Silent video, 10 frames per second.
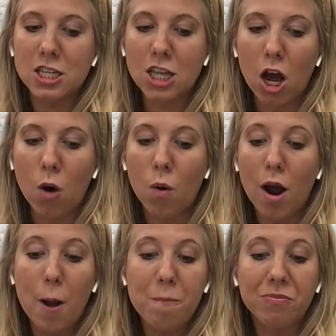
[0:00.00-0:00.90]
So
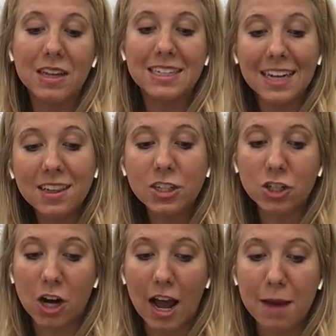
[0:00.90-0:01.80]
the Tingler
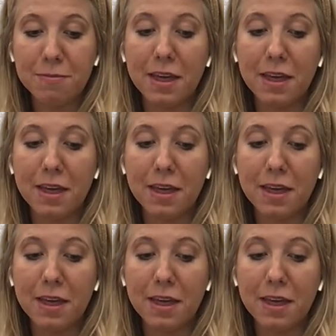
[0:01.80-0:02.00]
Tribe,